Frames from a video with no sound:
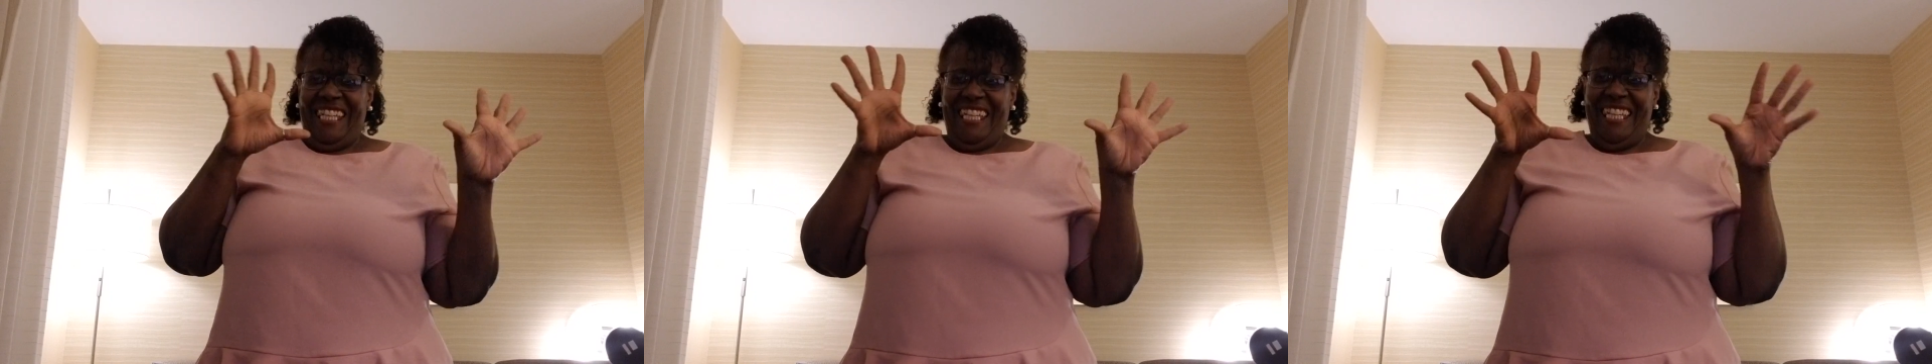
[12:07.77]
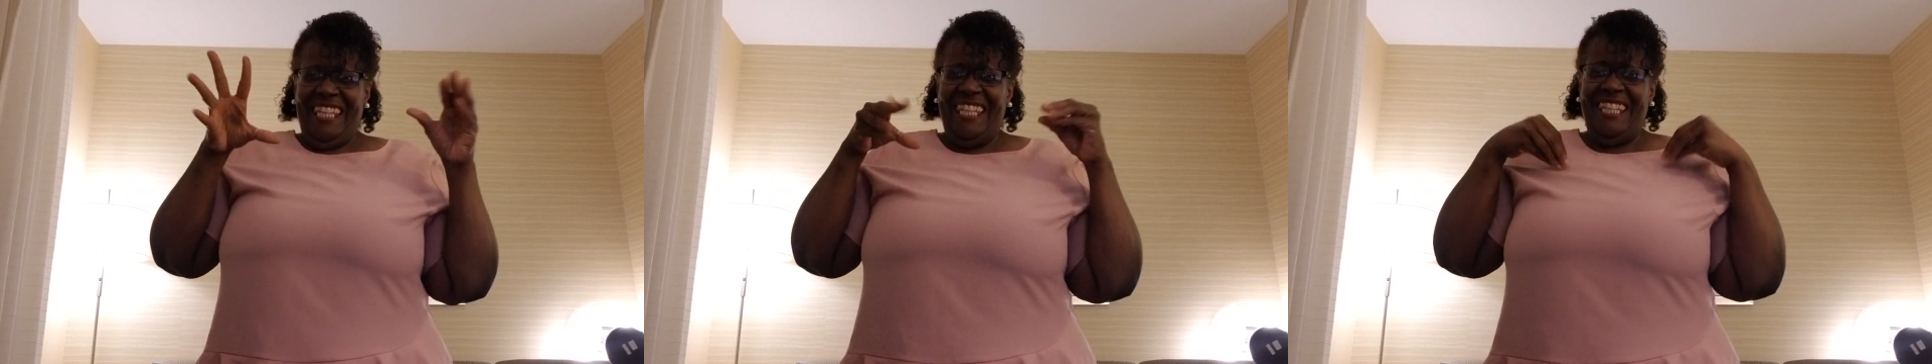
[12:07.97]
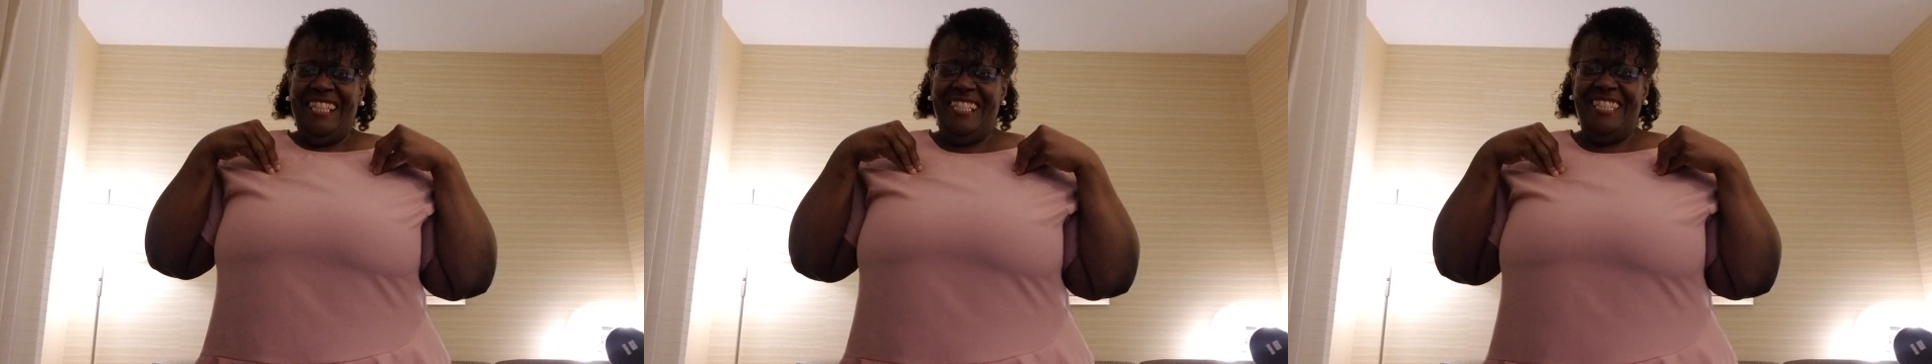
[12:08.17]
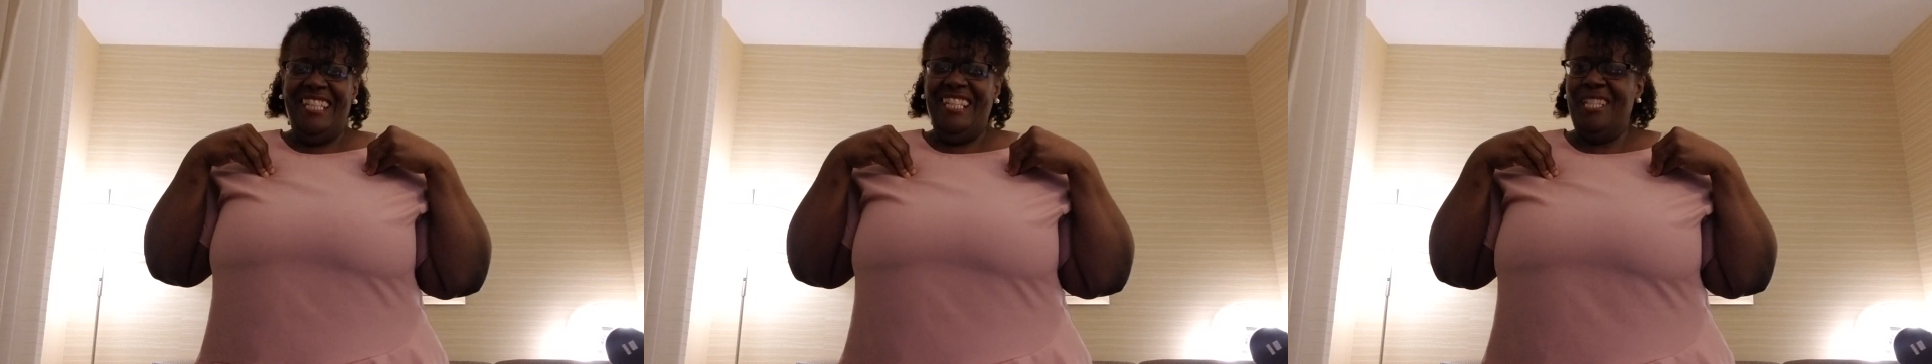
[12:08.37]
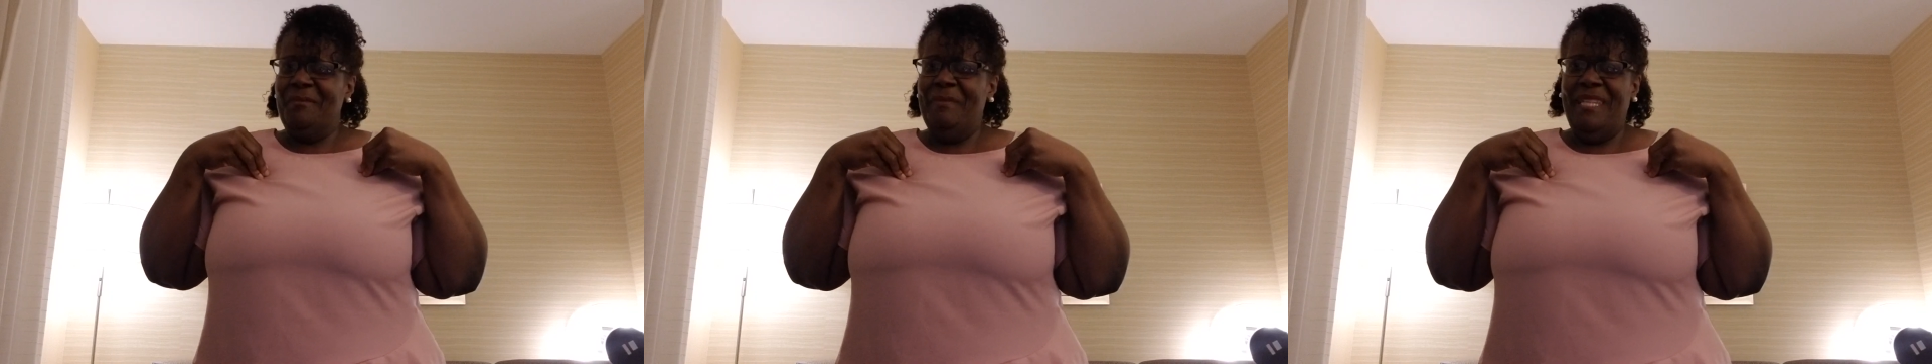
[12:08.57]
He
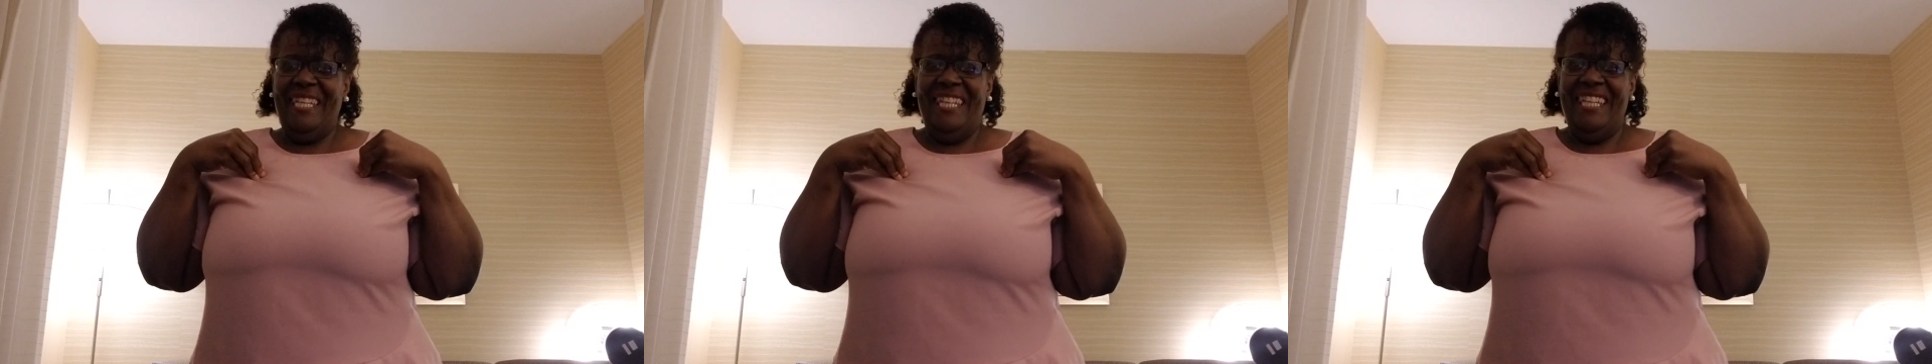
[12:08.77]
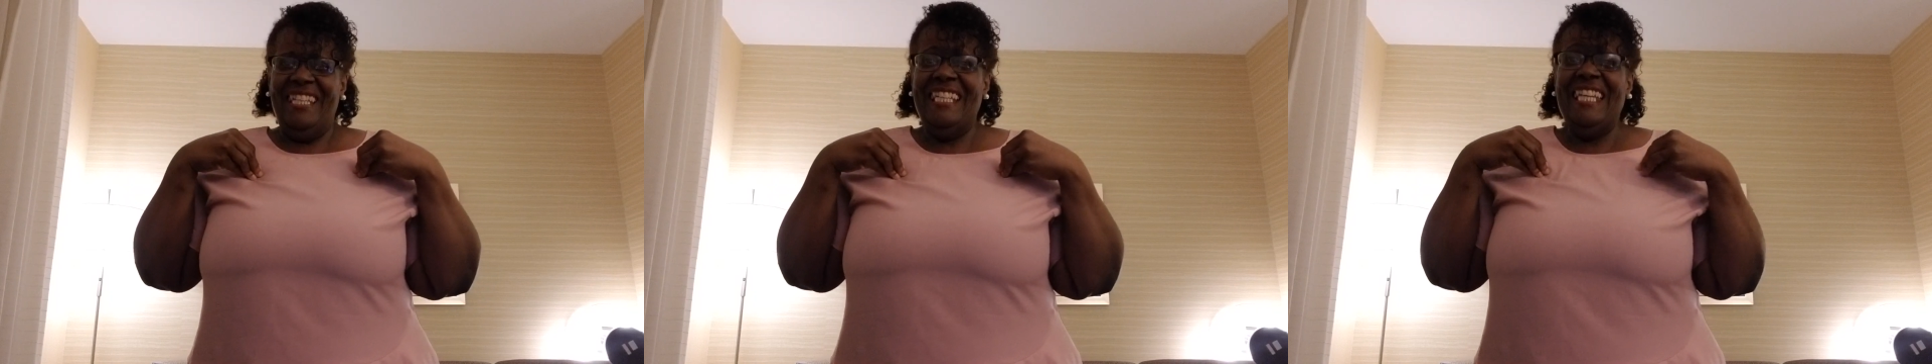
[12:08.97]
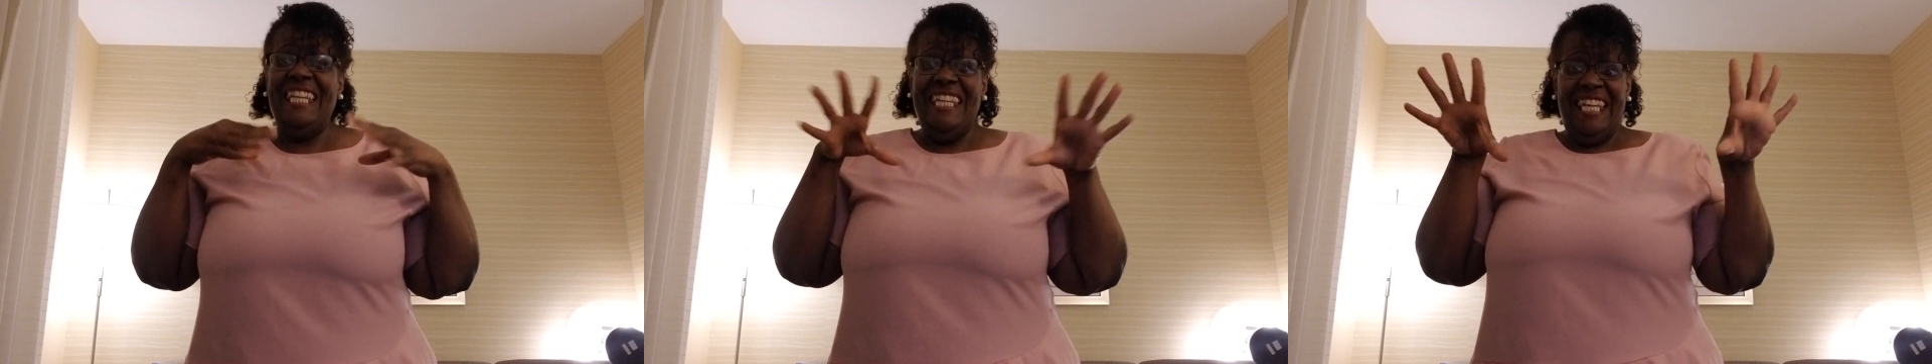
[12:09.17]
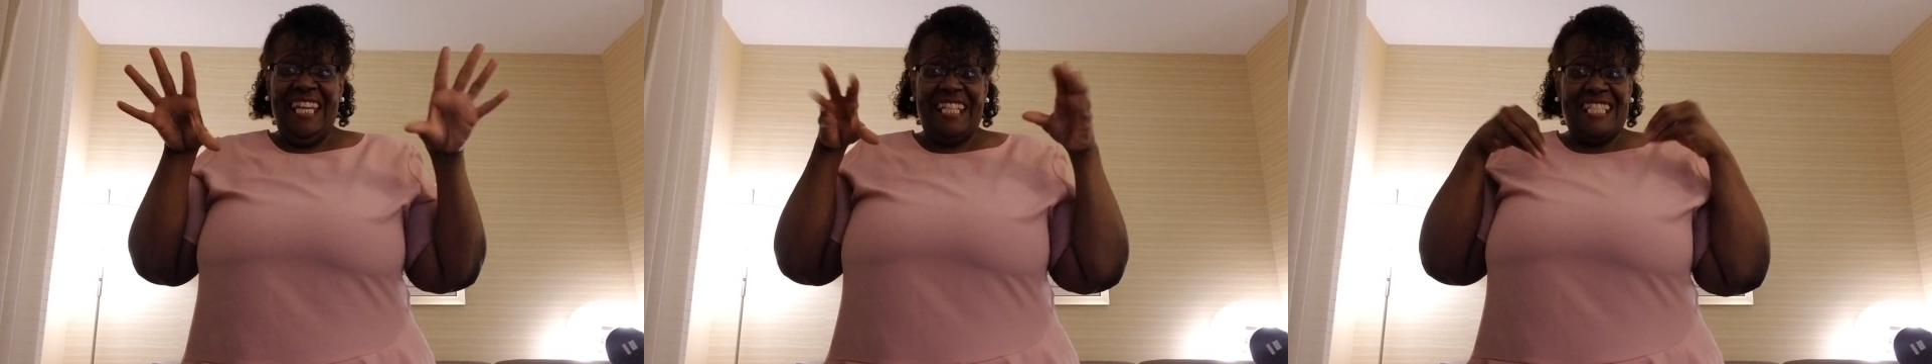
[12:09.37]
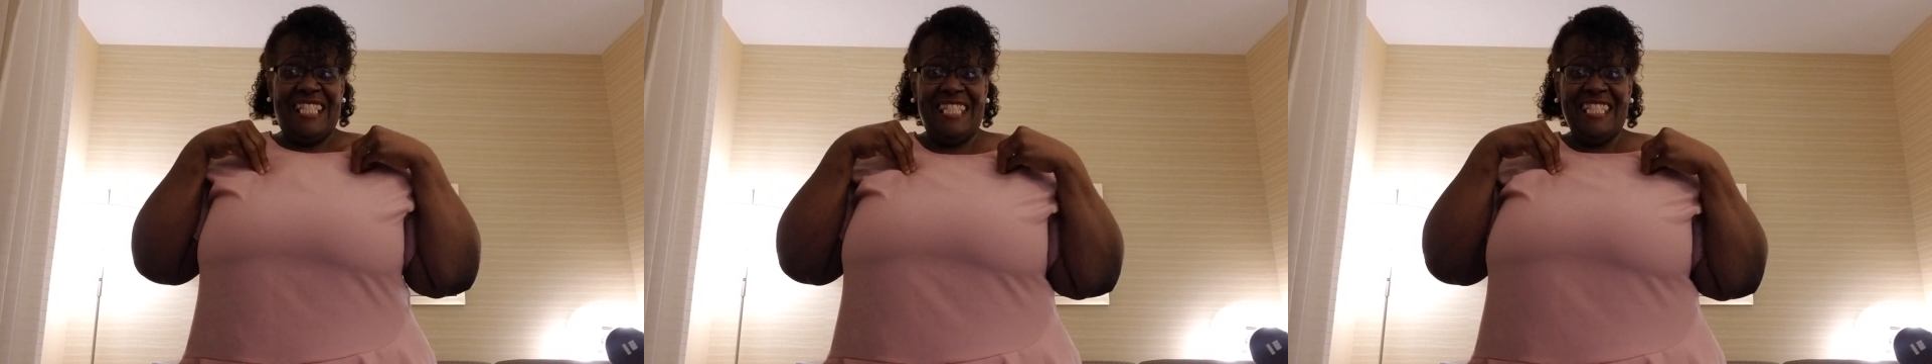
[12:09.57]
took me in. He
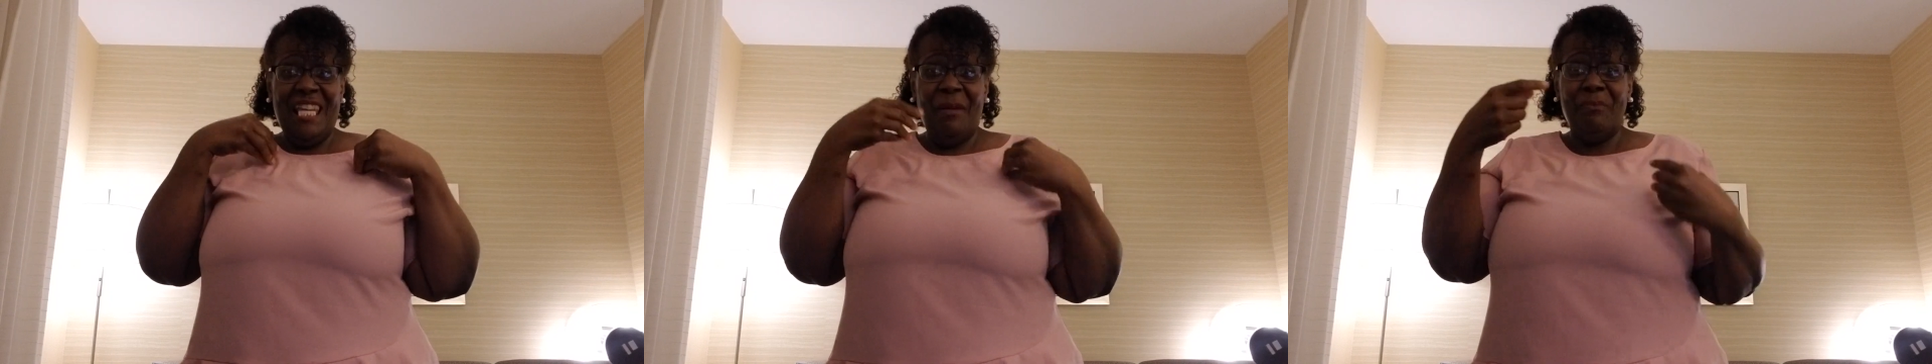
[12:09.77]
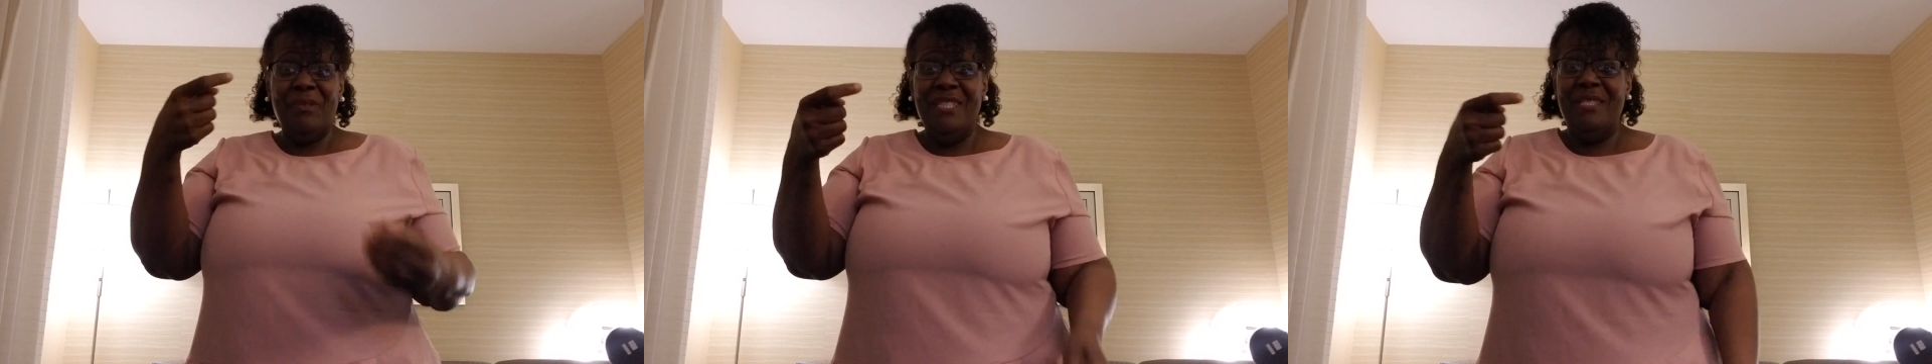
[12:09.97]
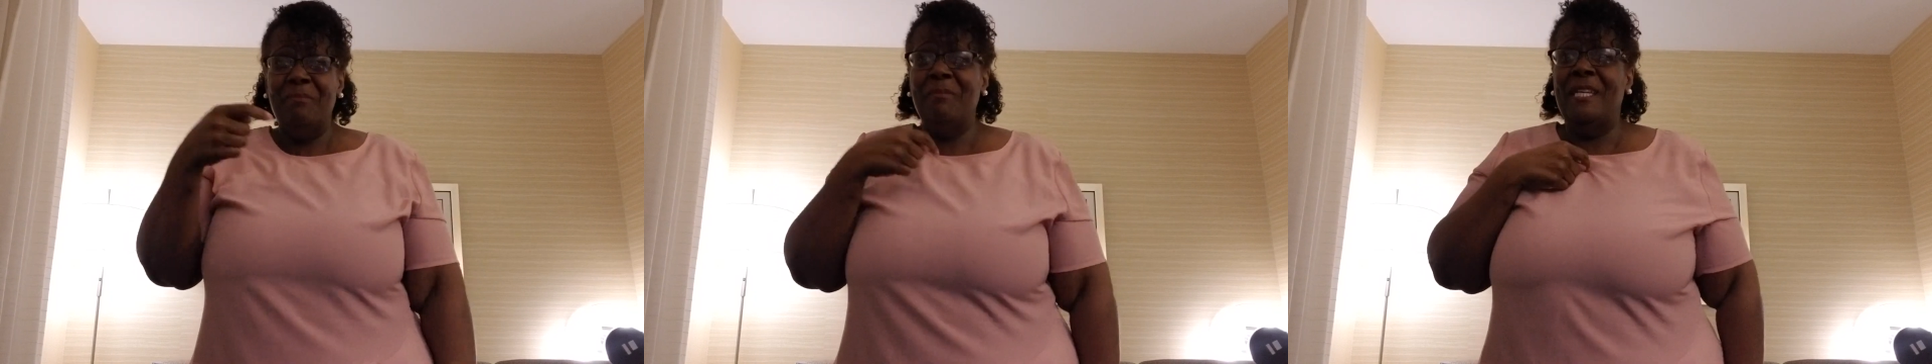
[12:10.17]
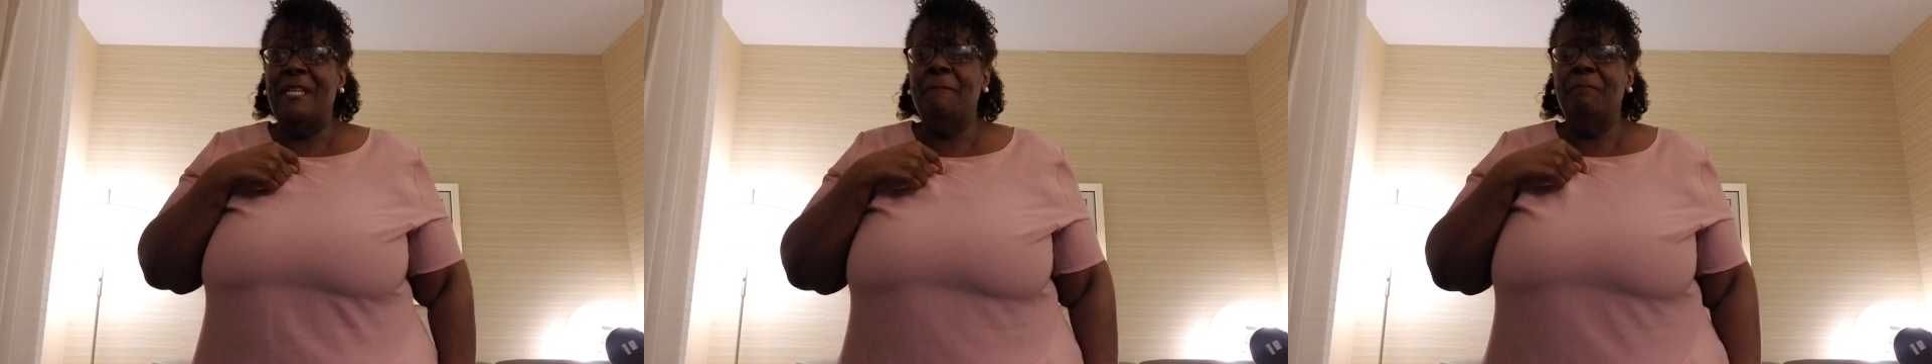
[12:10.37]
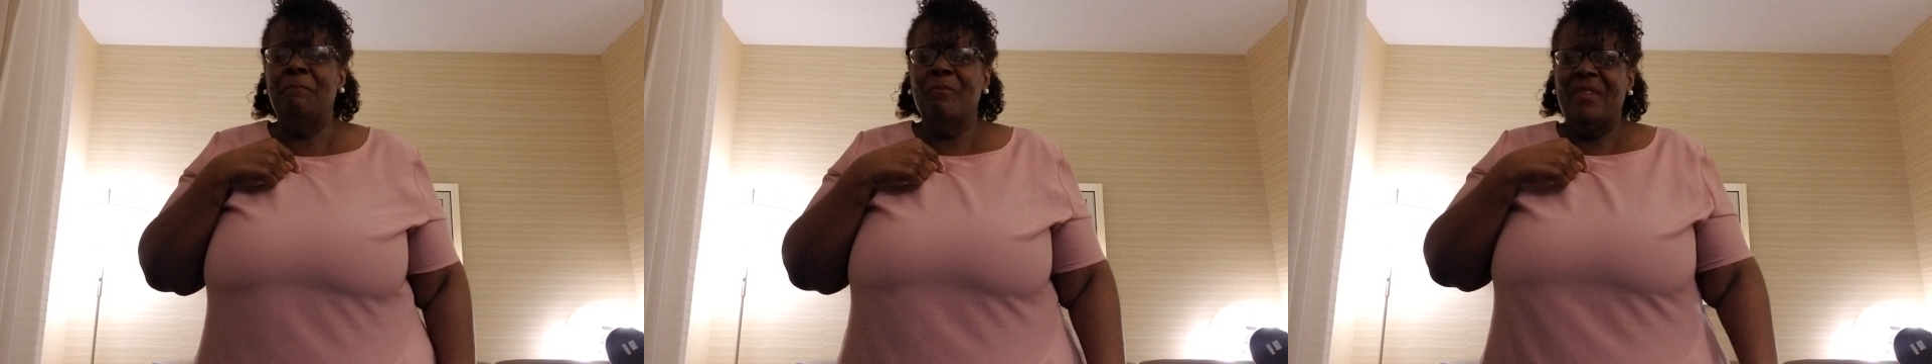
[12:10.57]
accepted me.